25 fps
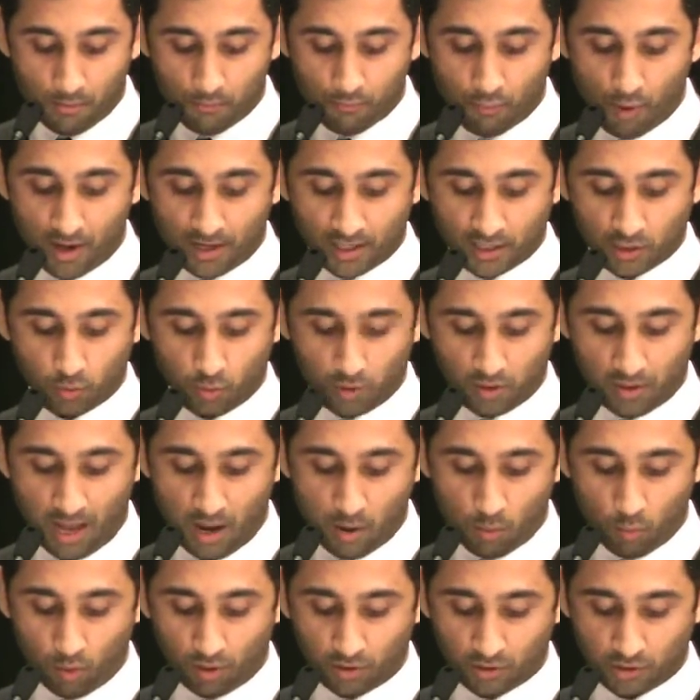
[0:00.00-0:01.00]
Products were
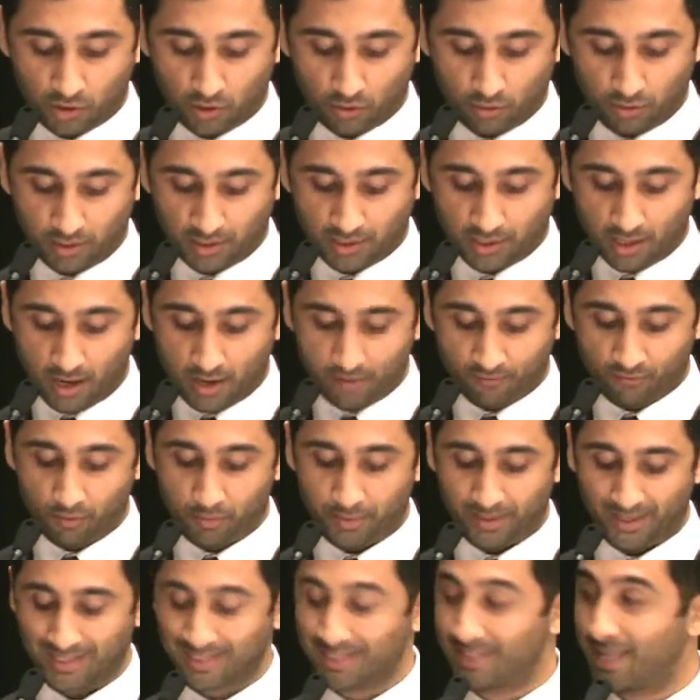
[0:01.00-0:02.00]
not well designed
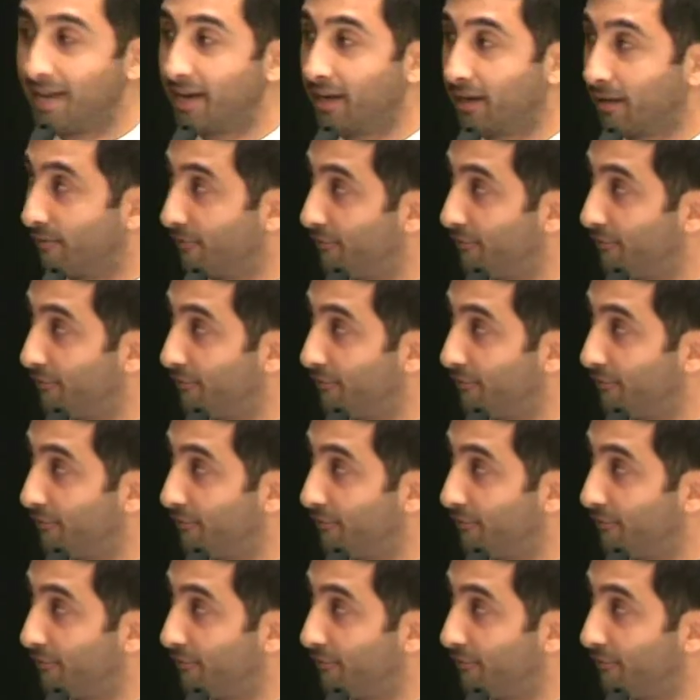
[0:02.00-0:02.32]
from an aesthetic